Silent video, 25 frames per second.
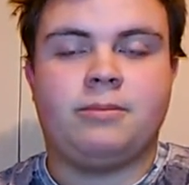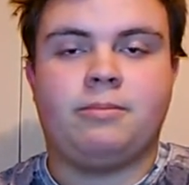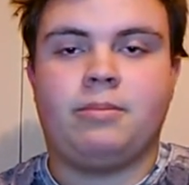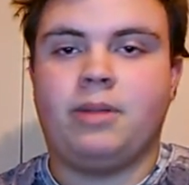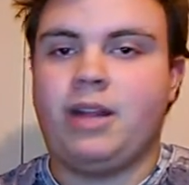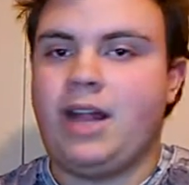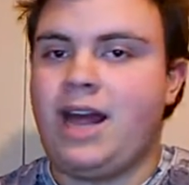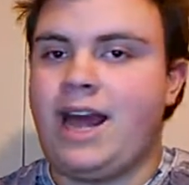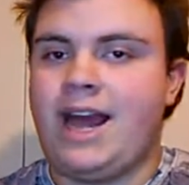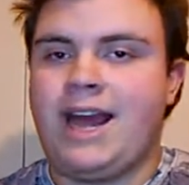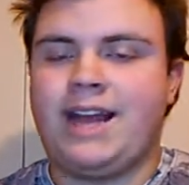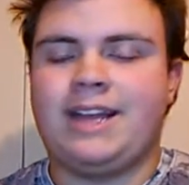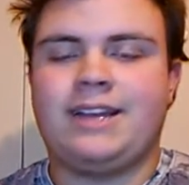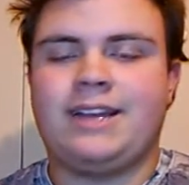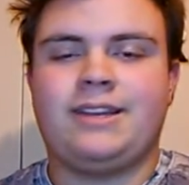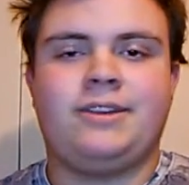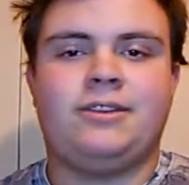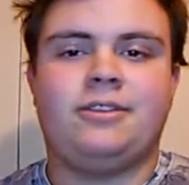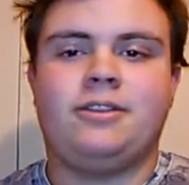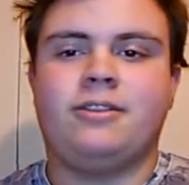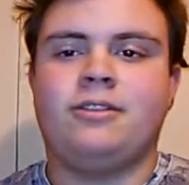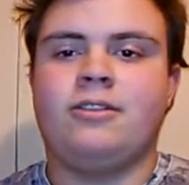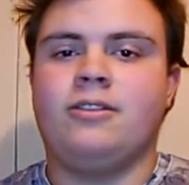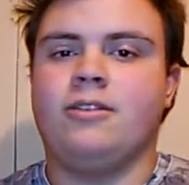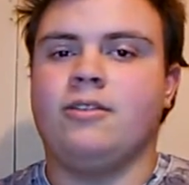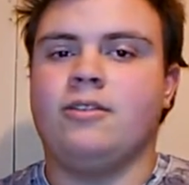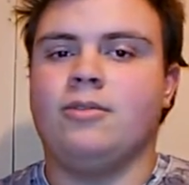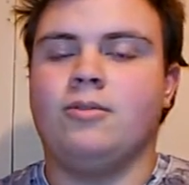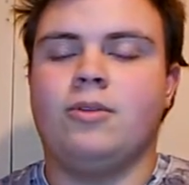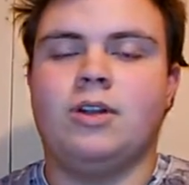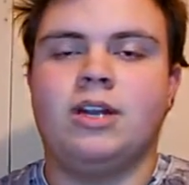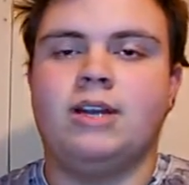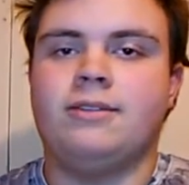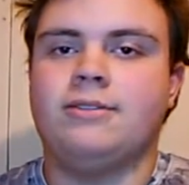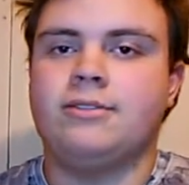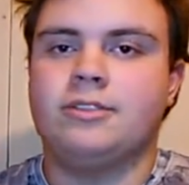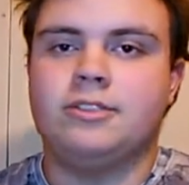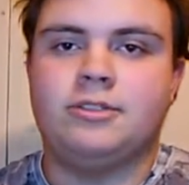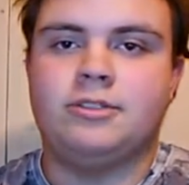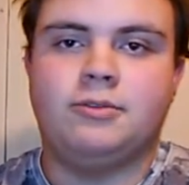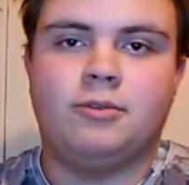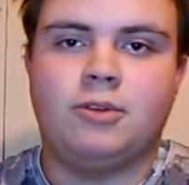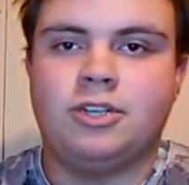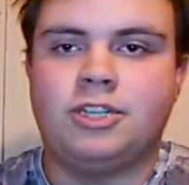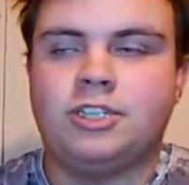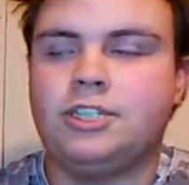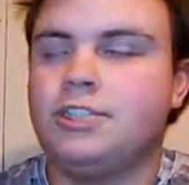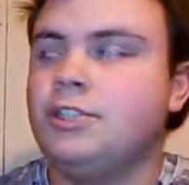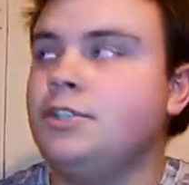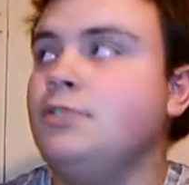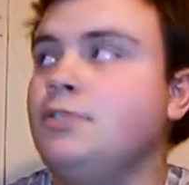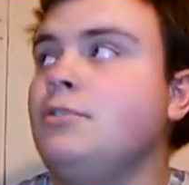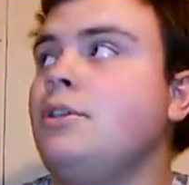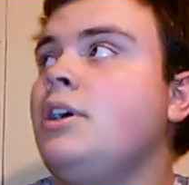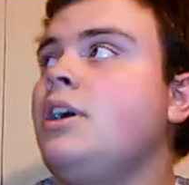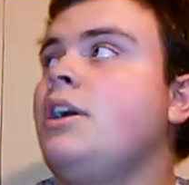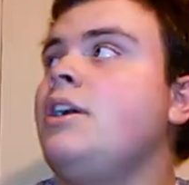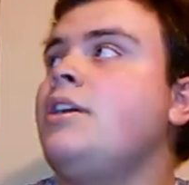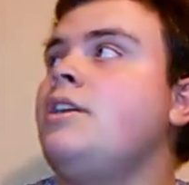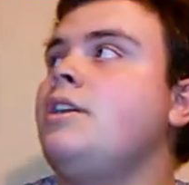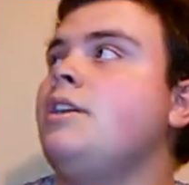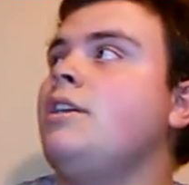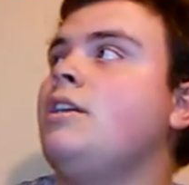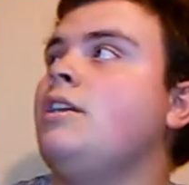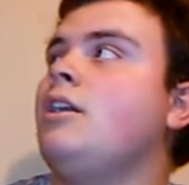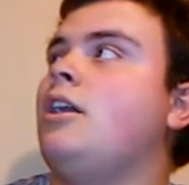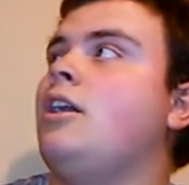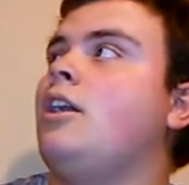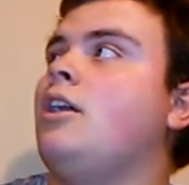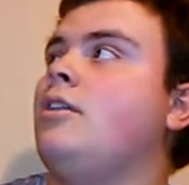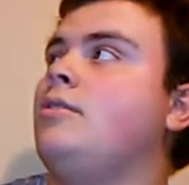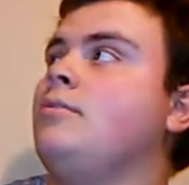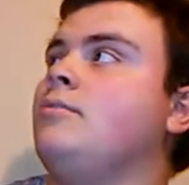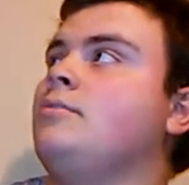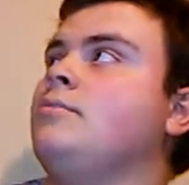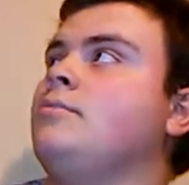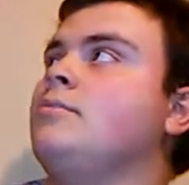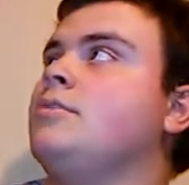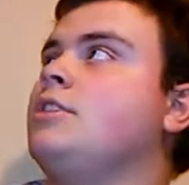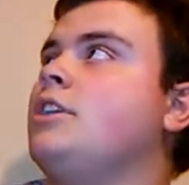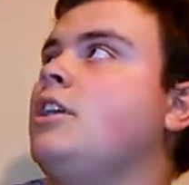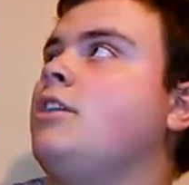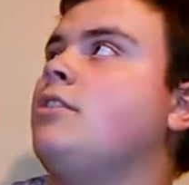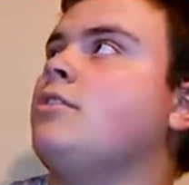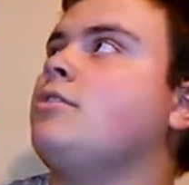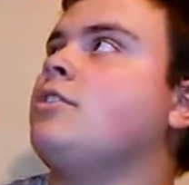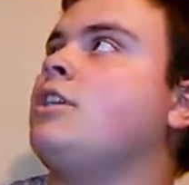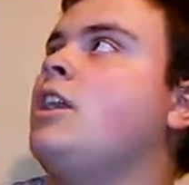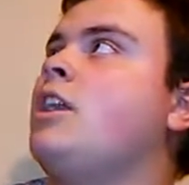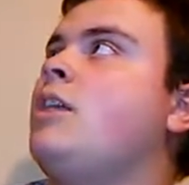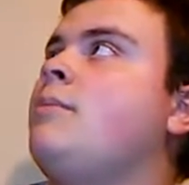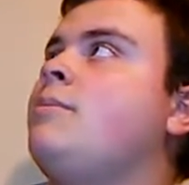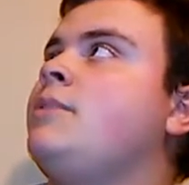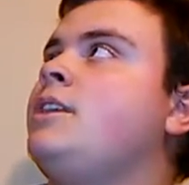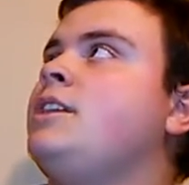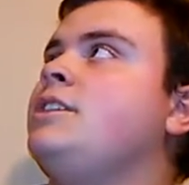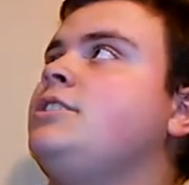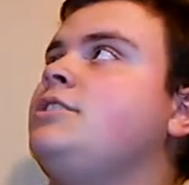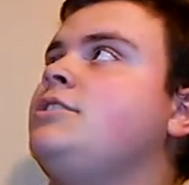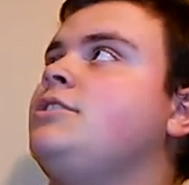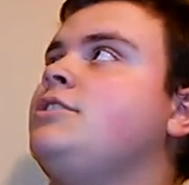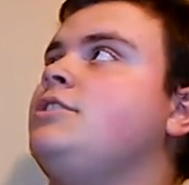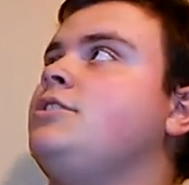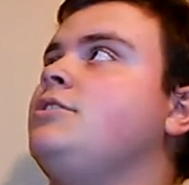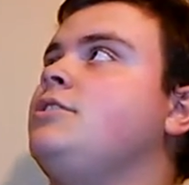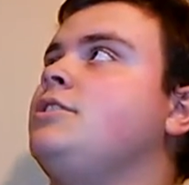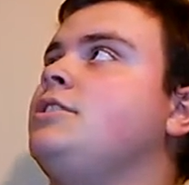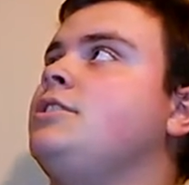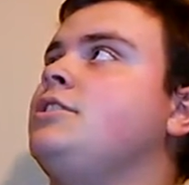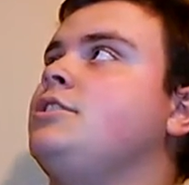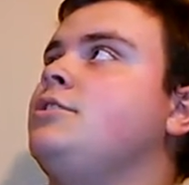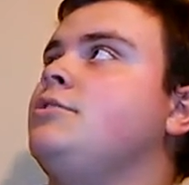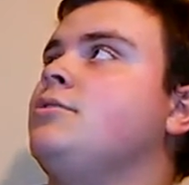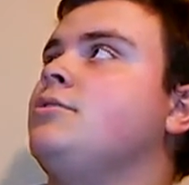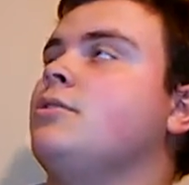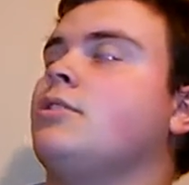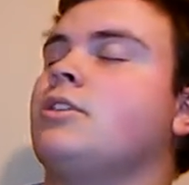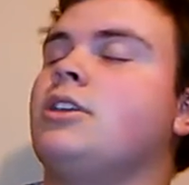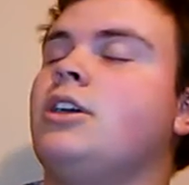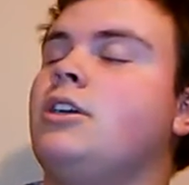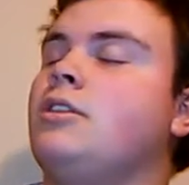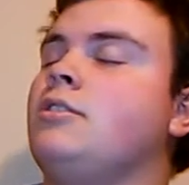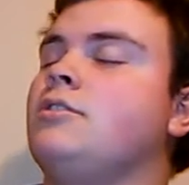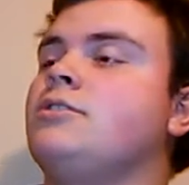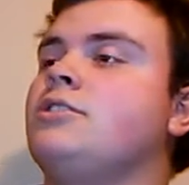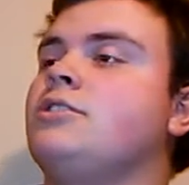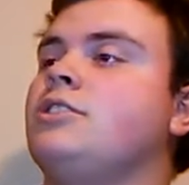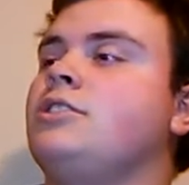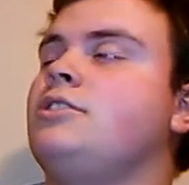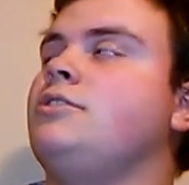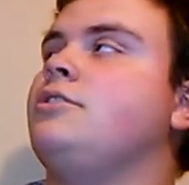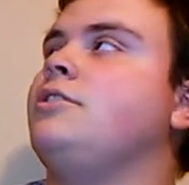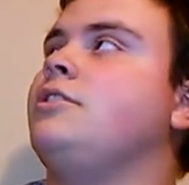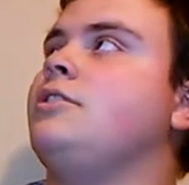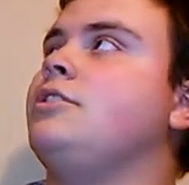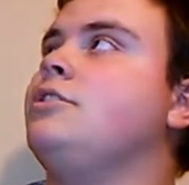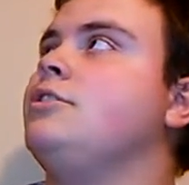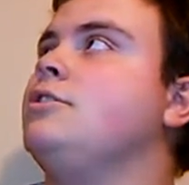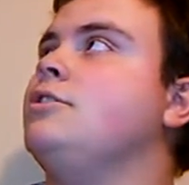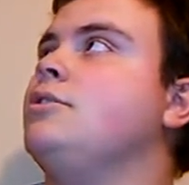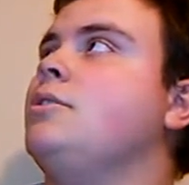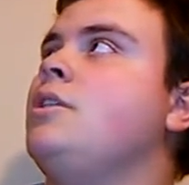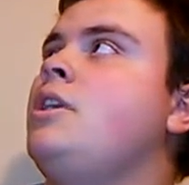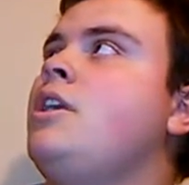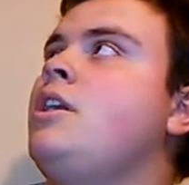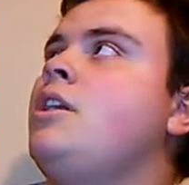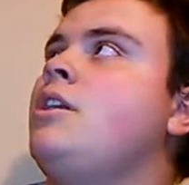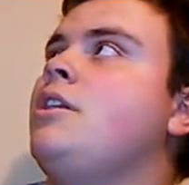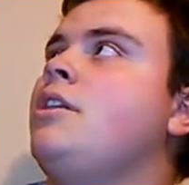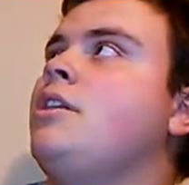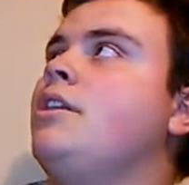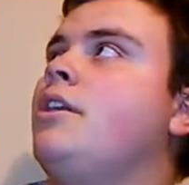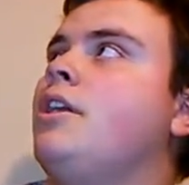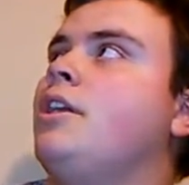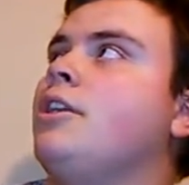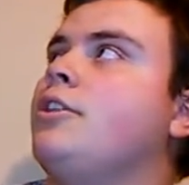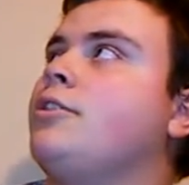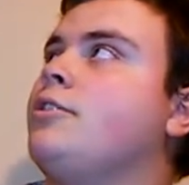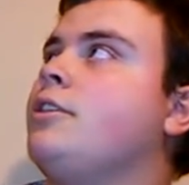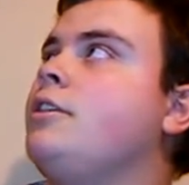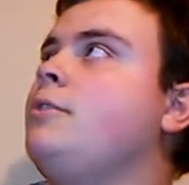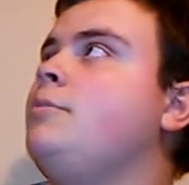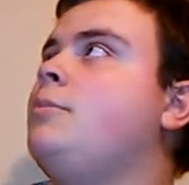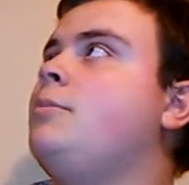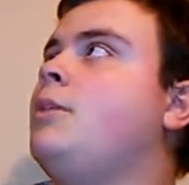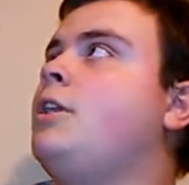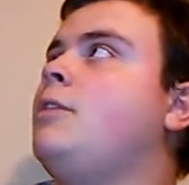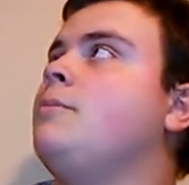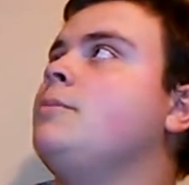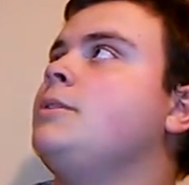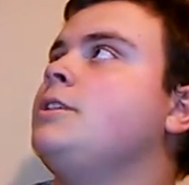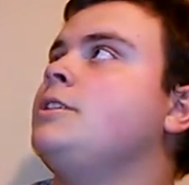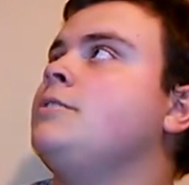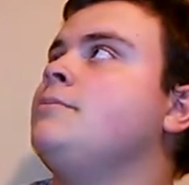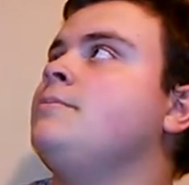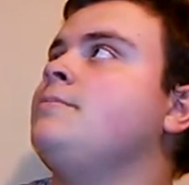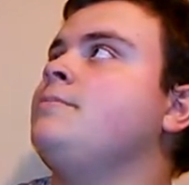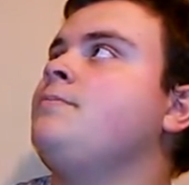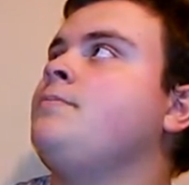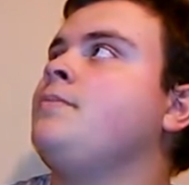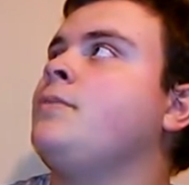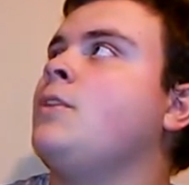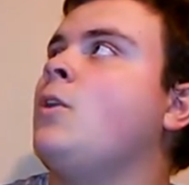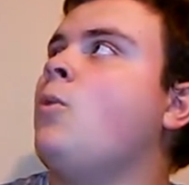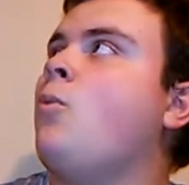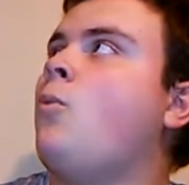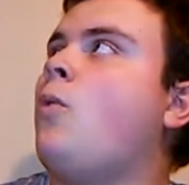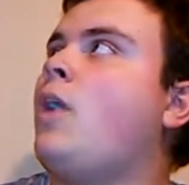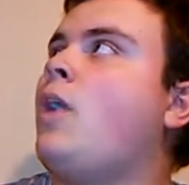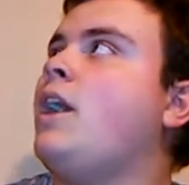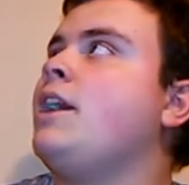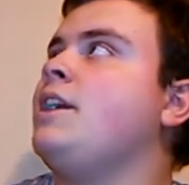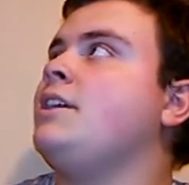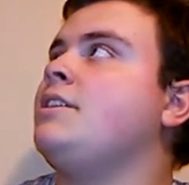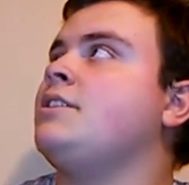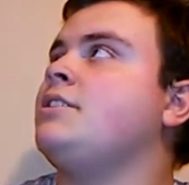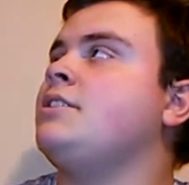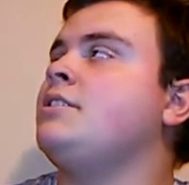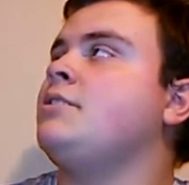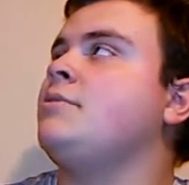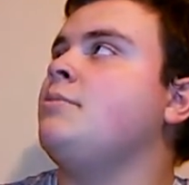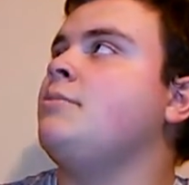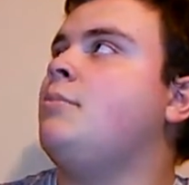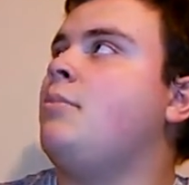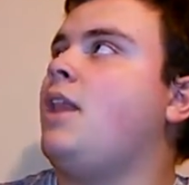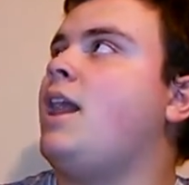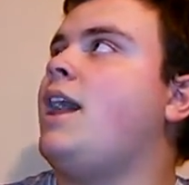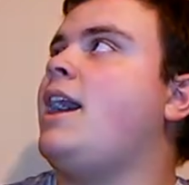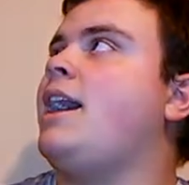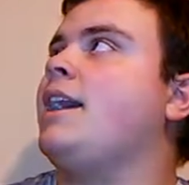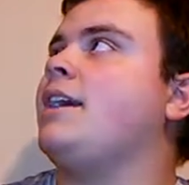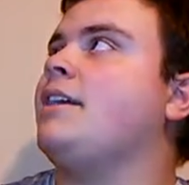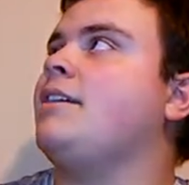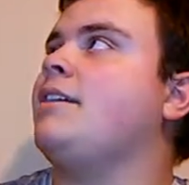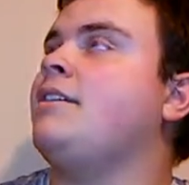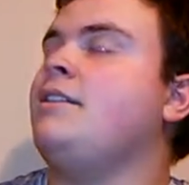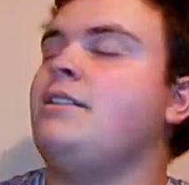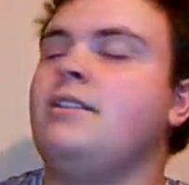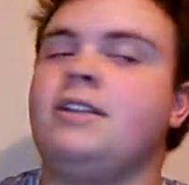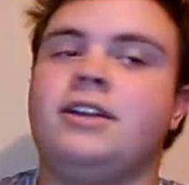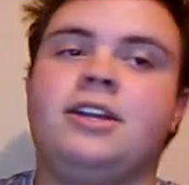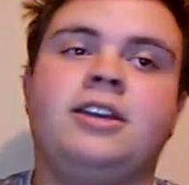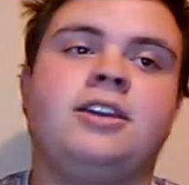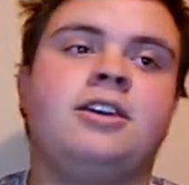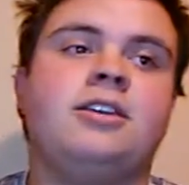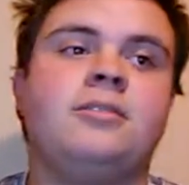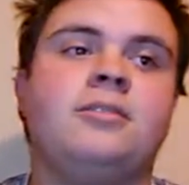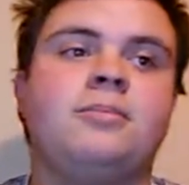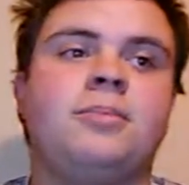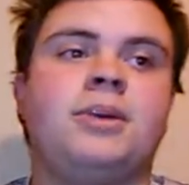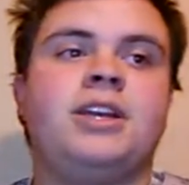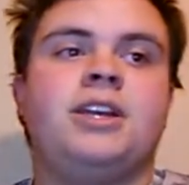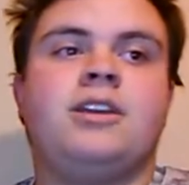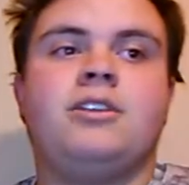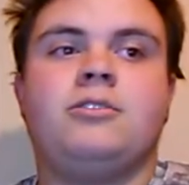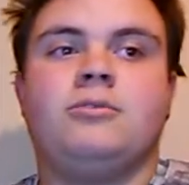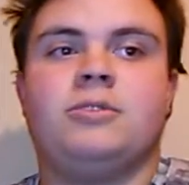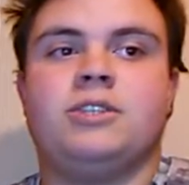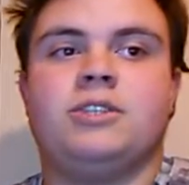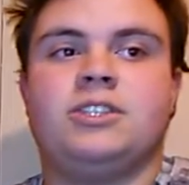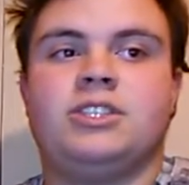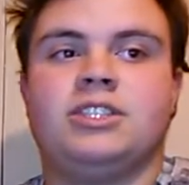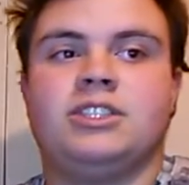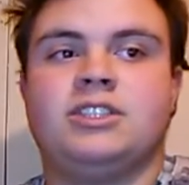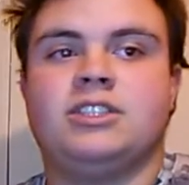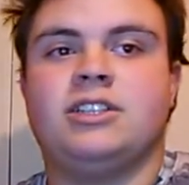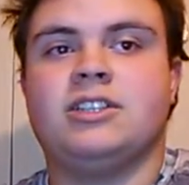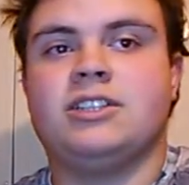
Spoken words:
black or whatever you want to do. Color combinations you can do, or colors that you can do. Green pumpkin, white, black, neon pink, which is